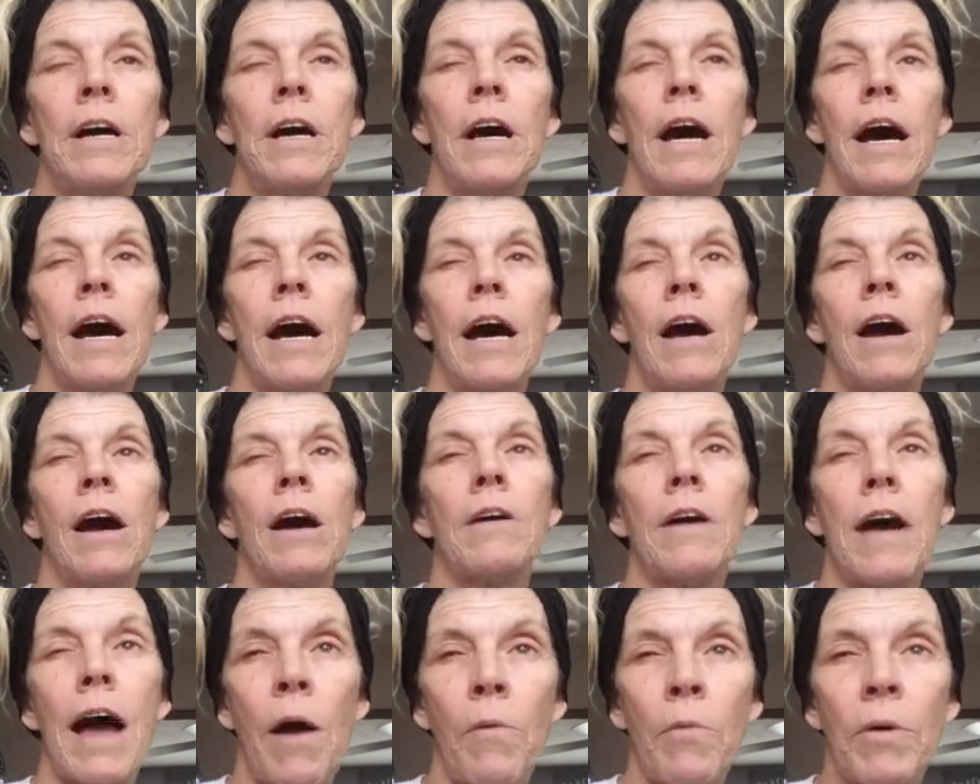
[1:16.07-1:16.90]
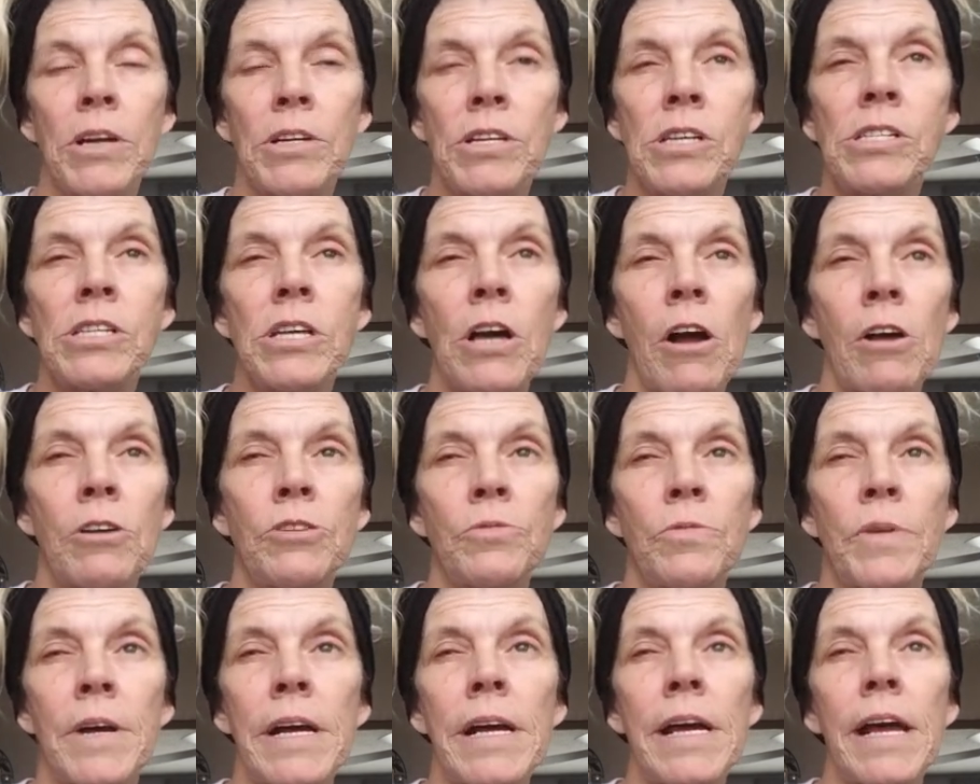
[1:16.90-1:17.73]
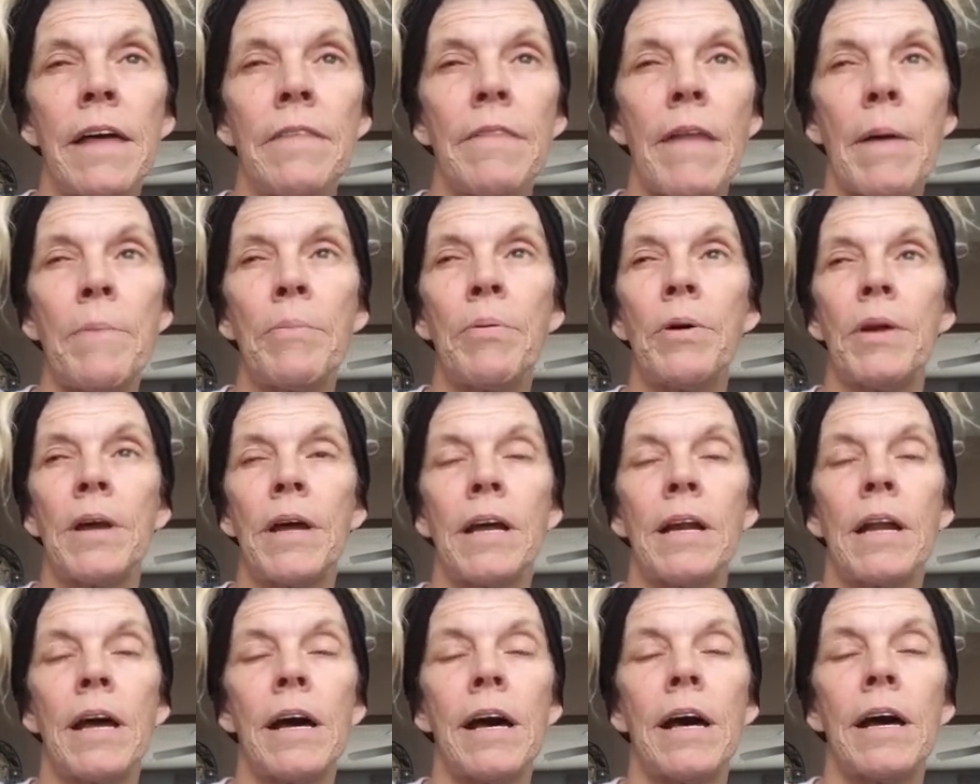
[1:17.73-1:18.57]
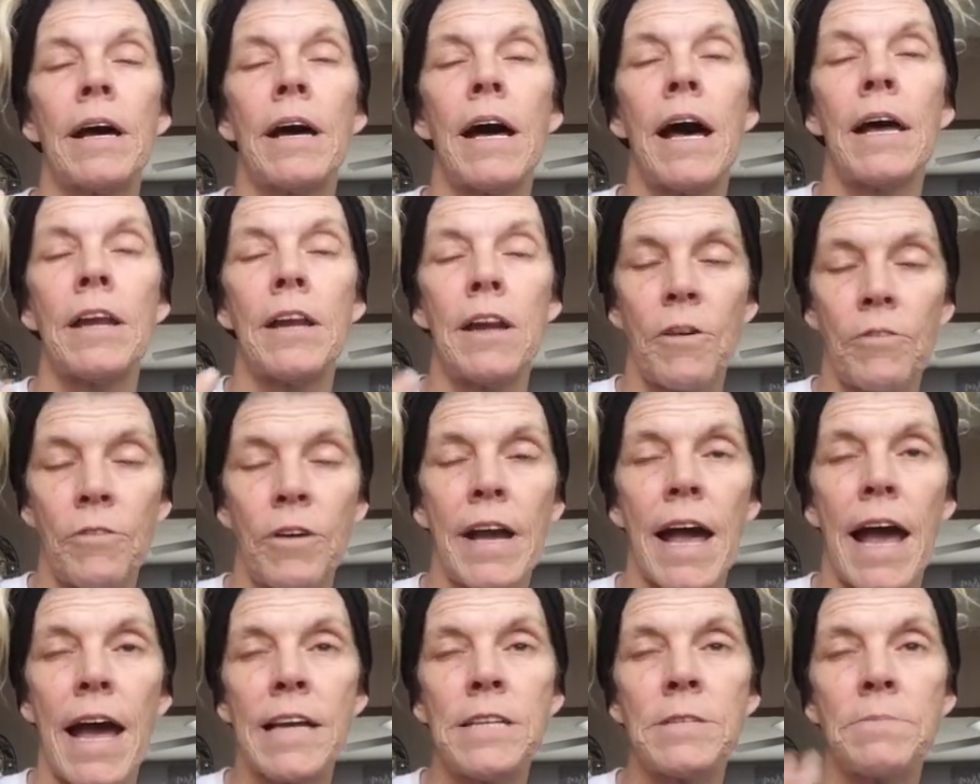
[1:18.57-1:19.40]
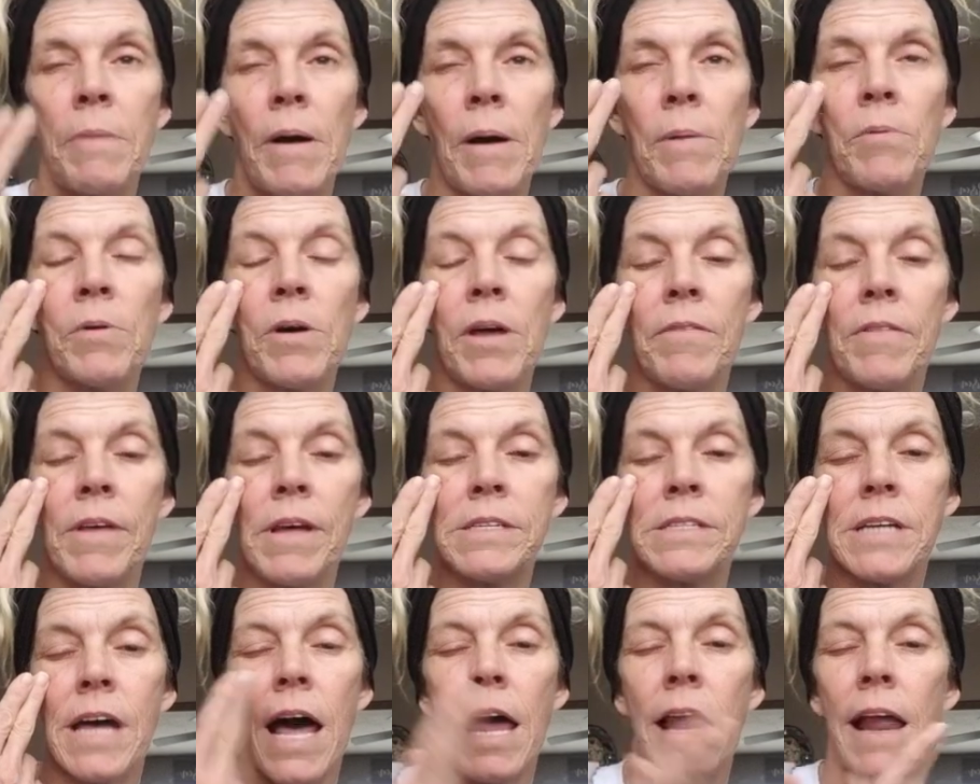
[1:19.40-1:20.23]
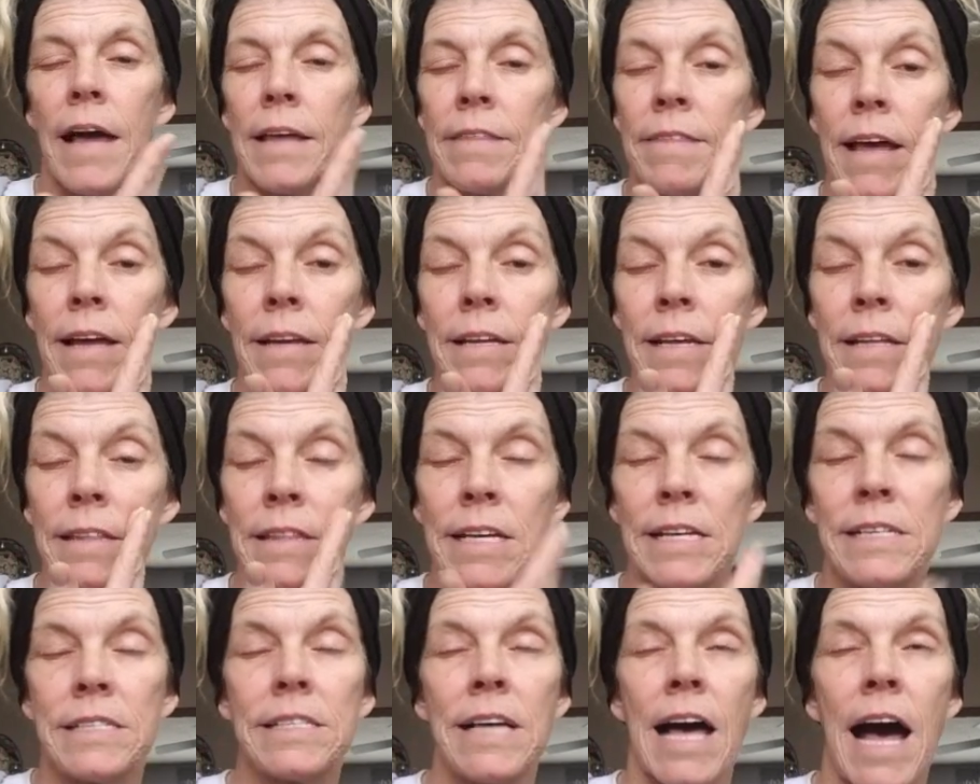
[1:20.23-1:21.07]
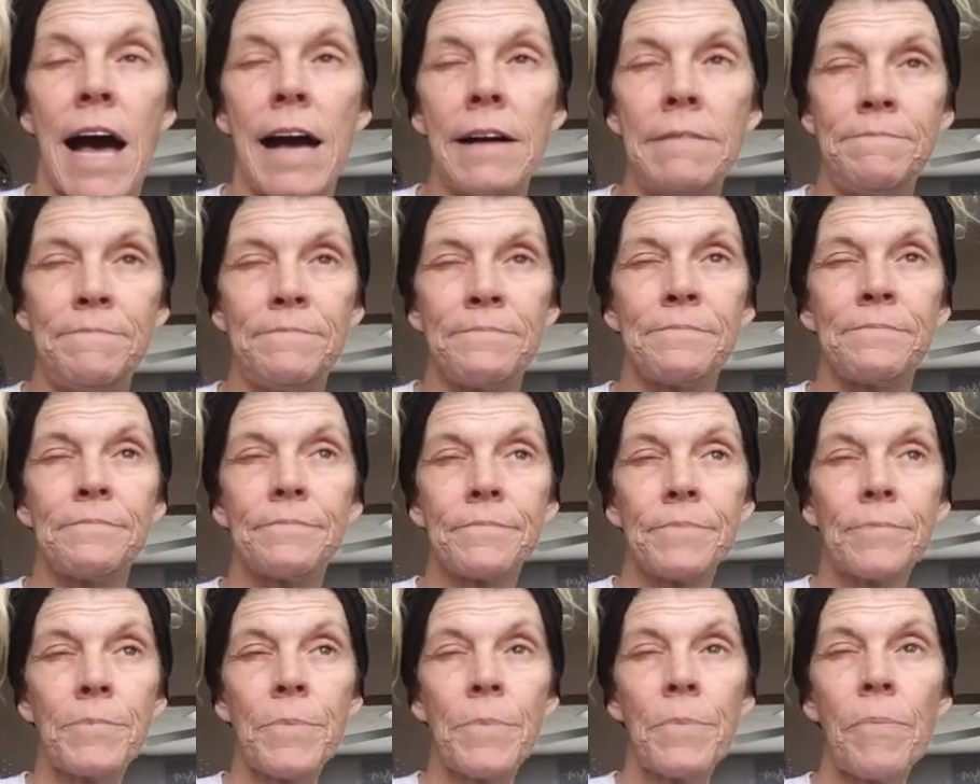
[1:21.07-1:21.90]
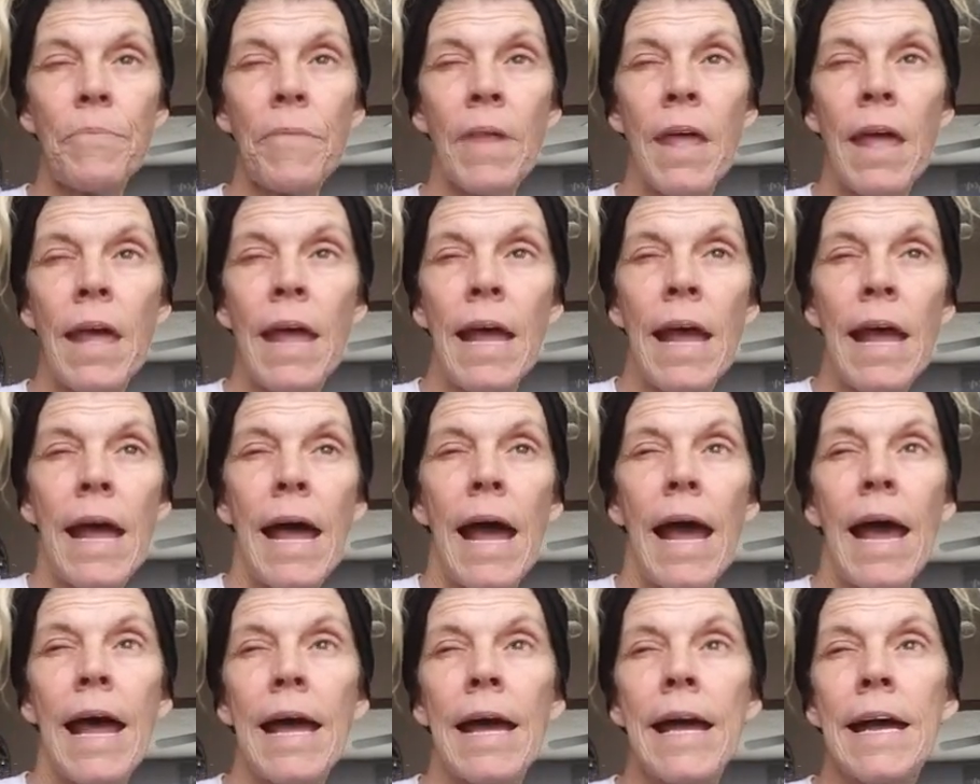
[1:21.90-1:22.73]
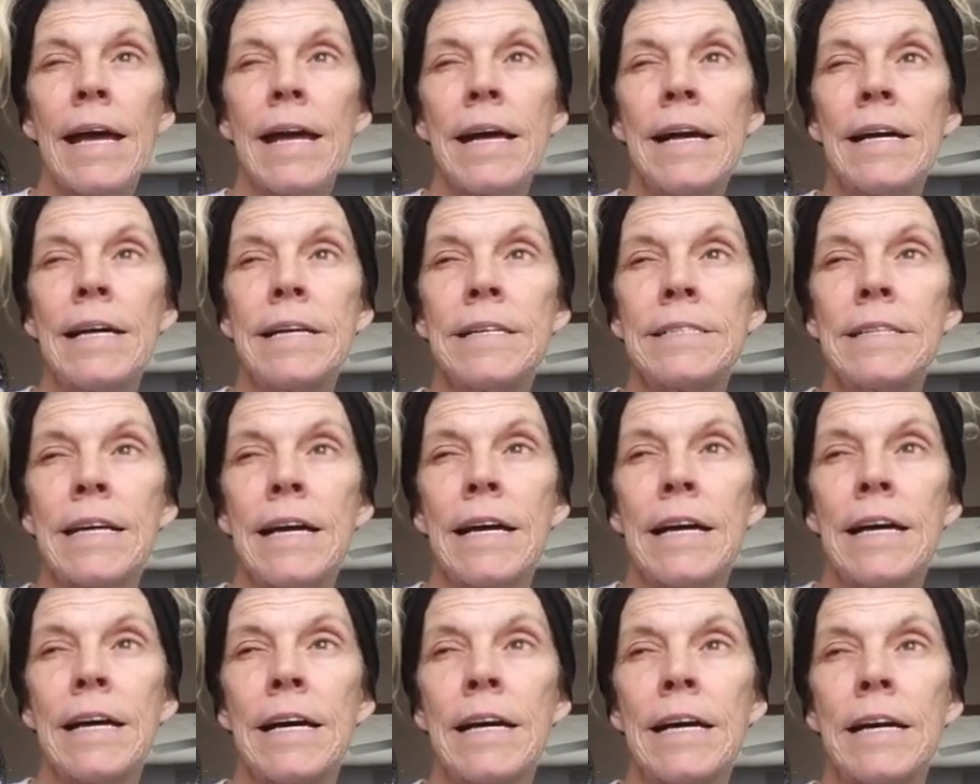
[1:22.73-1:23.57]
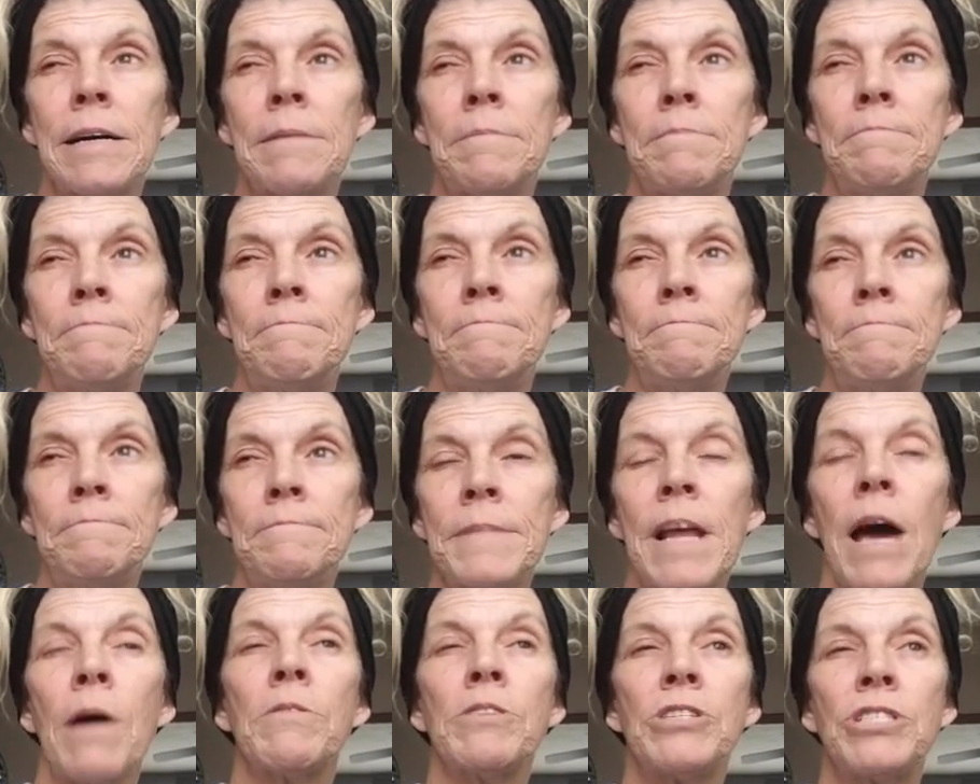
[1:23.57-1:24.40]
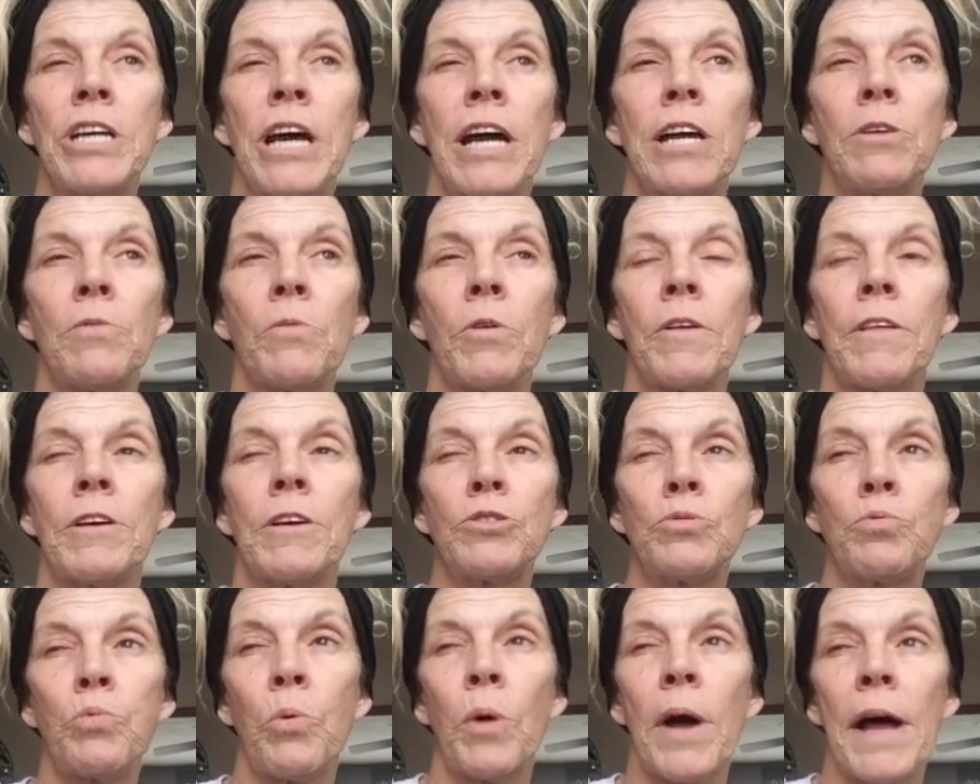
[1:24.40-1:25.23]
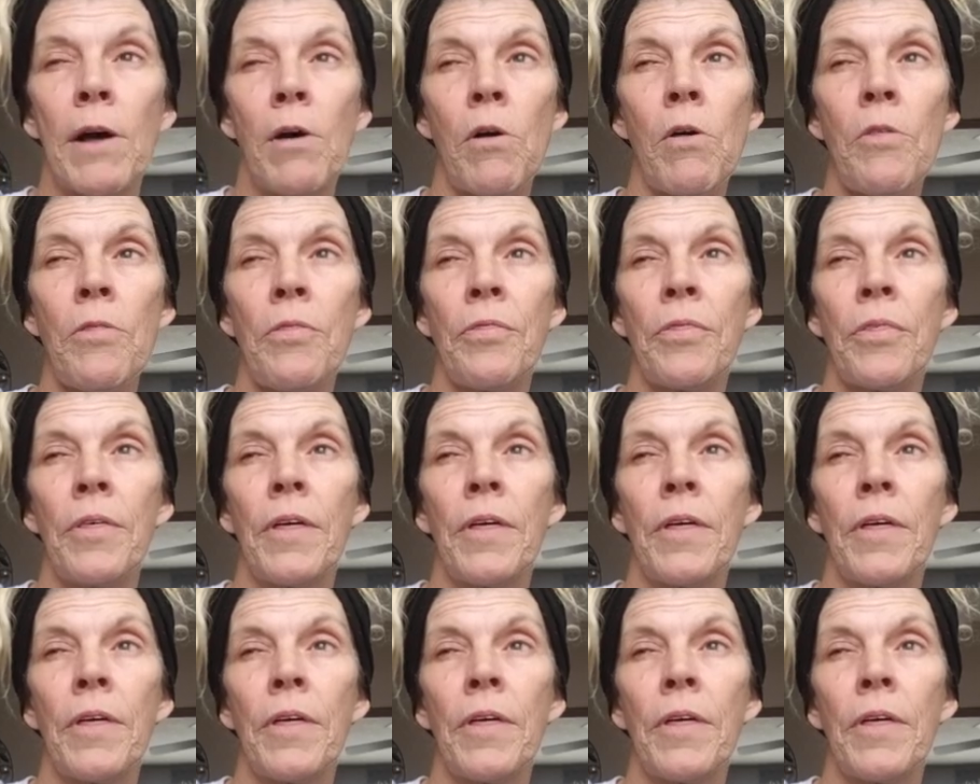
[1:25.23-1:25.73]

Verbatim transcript: Uh, I went to surgery and they put in a, another gas bubble in this eye like they did this eye. And um, that was January the 12th